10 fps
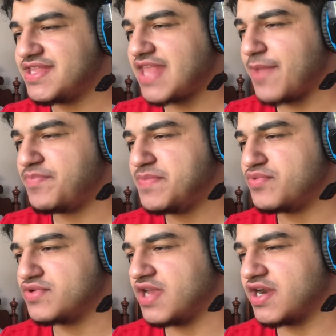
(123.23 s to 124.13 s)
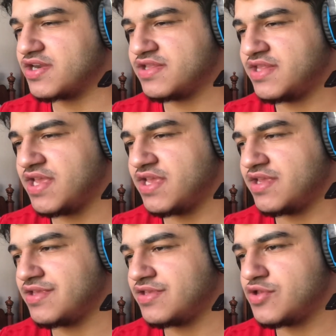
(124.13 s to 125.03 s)
that people younger than
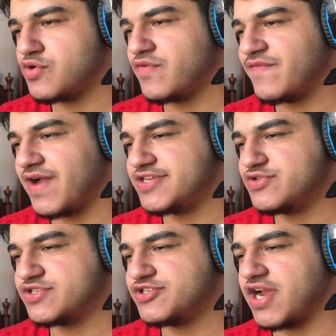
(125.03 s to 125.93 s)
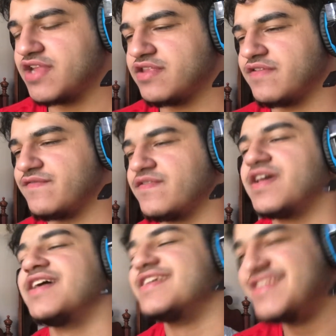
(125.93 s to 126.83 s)
you find you attractive?
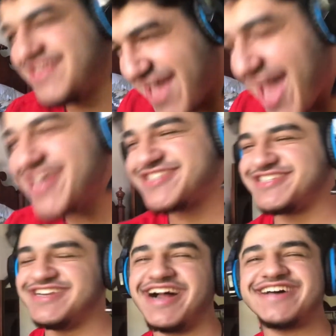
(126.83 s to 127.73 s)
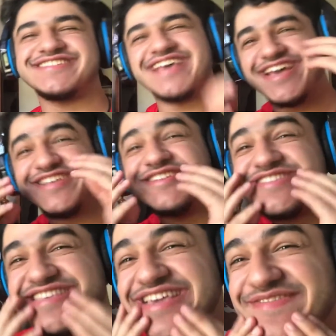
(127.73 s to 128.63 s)
Yes, you know what I'm saying? You
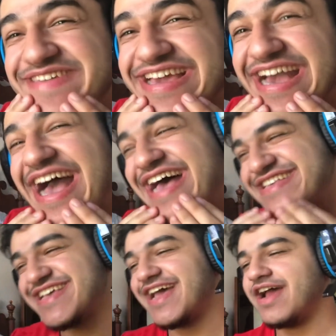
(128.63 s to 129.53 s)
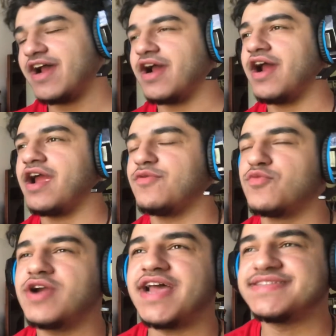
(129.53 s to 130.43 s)
see me, cut. All right,
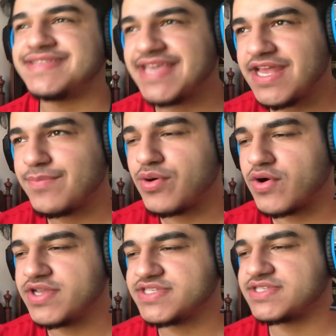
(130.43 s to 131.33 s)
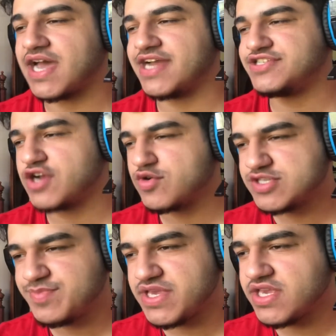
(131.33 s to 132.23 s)
we're at 10 points. I
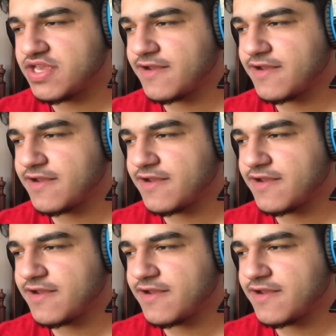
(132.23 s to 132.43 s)
chose B.